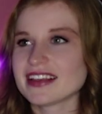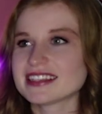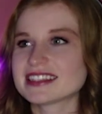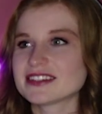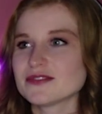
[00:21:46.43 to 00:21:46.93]

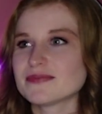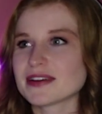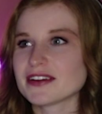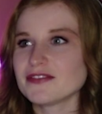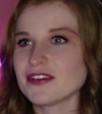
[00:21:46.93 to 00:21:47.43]
he's still
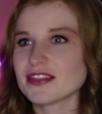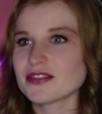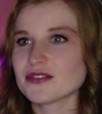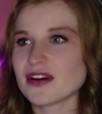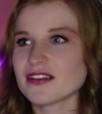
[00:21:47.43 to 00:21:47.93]
barefoot
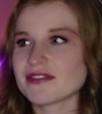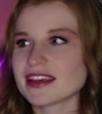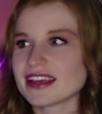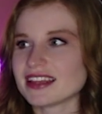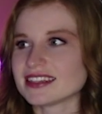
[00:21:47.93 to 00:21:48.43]
through all of
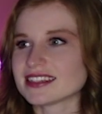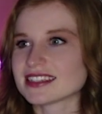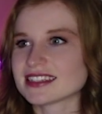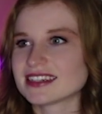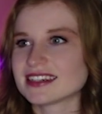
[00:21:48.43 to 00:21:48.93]

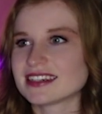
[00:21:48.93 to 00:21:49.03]
this.